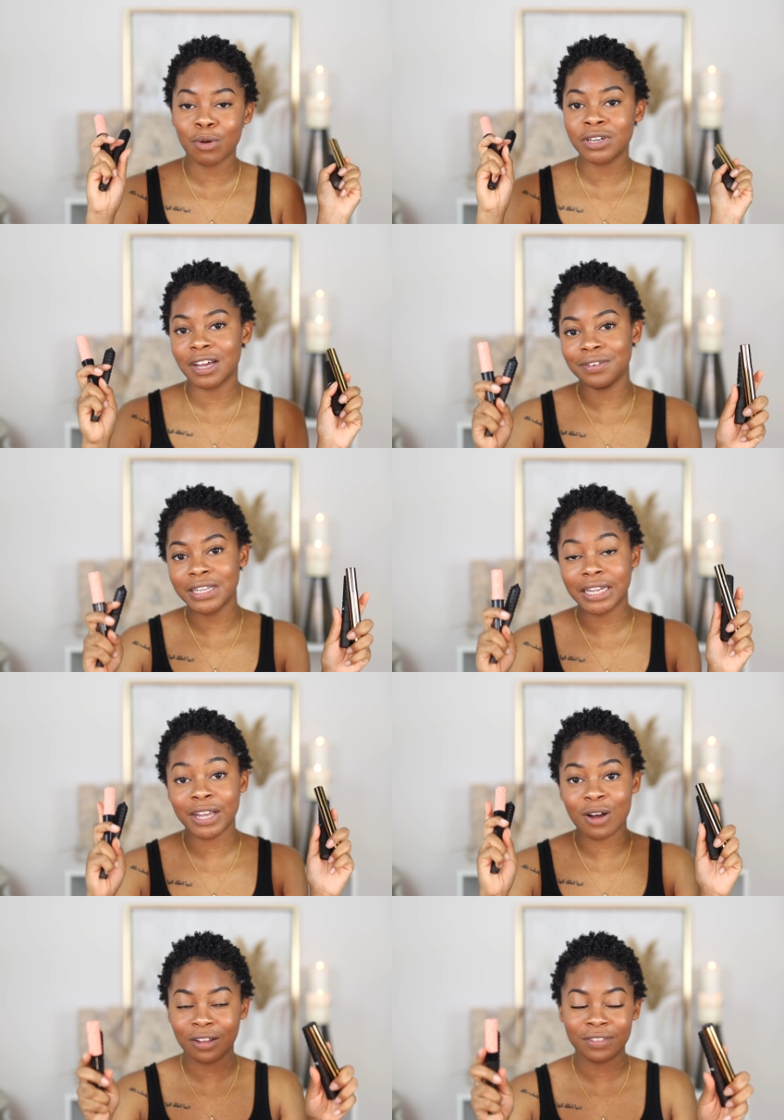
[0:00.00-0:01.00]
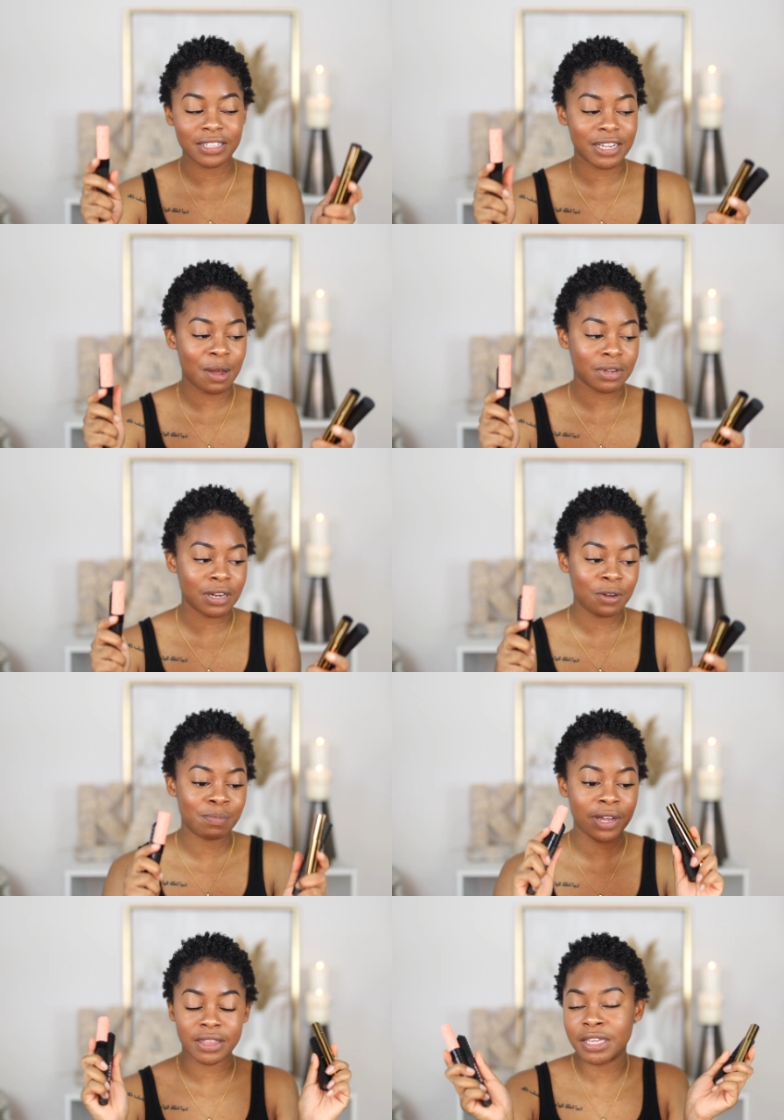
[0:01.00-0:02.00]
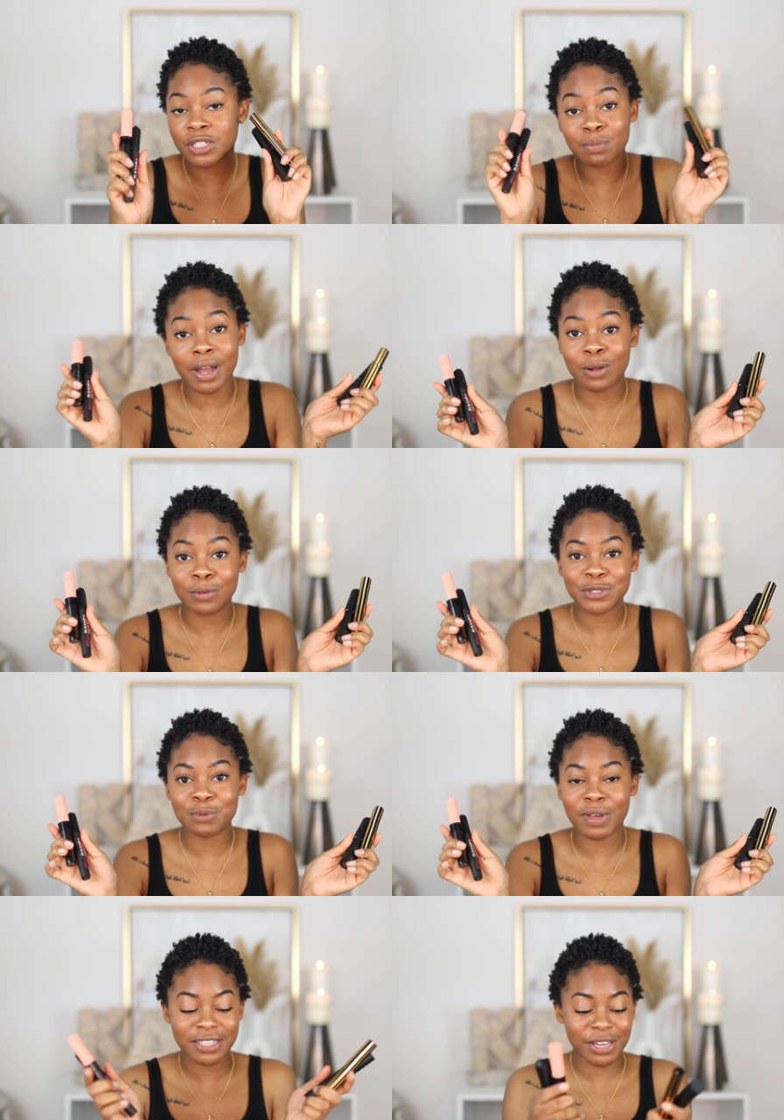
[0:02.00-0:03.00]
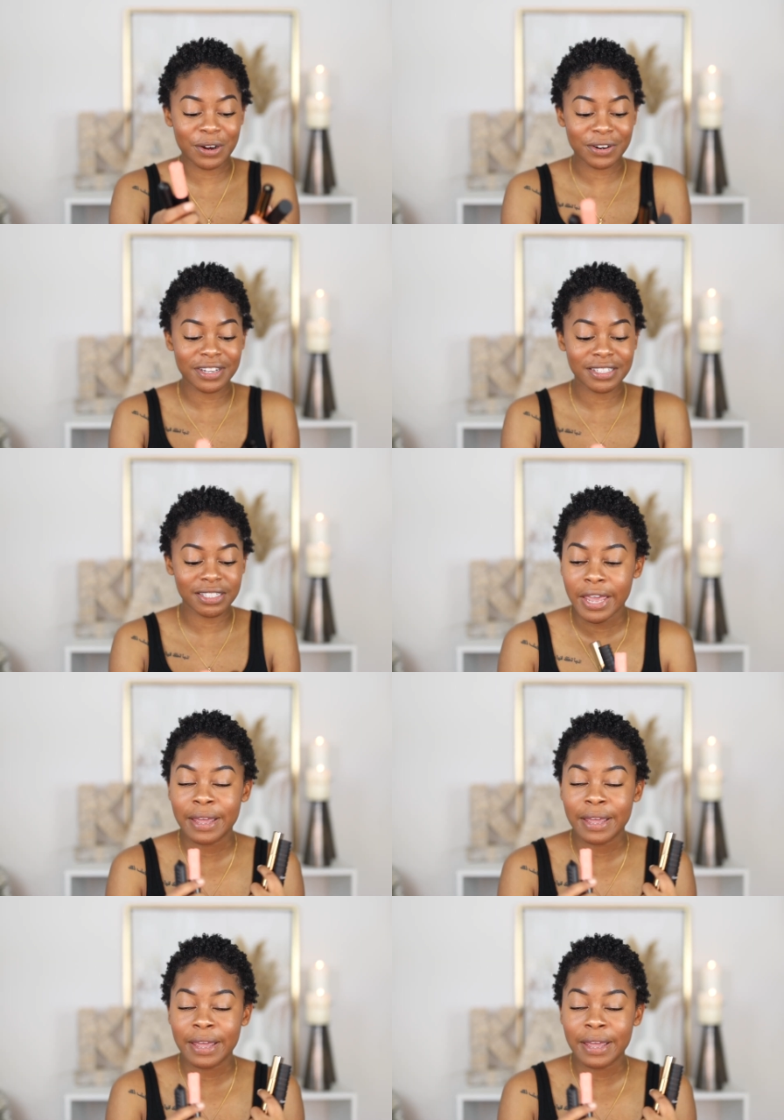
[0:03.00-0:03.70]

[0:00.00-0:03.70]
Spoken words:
I will definitely link all of these down below, but these are my go-to mascaras.